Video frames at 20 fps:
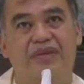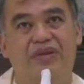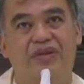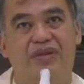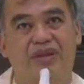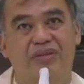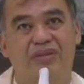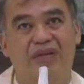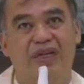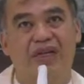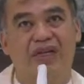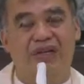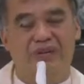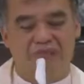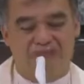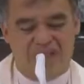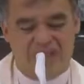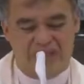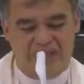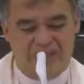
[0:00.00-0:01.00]
to reveal
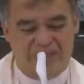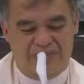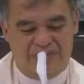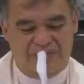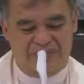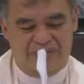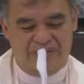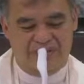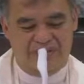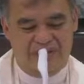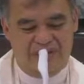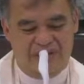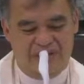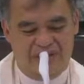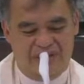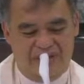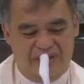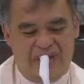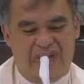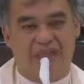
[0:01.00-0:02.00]
Himself
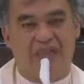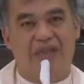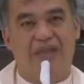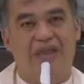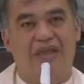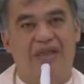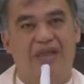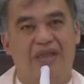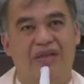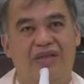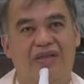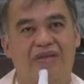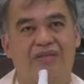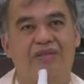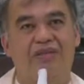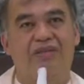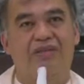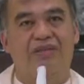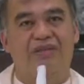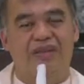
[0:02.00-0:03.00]

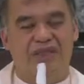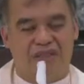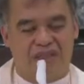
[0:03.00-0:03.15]
through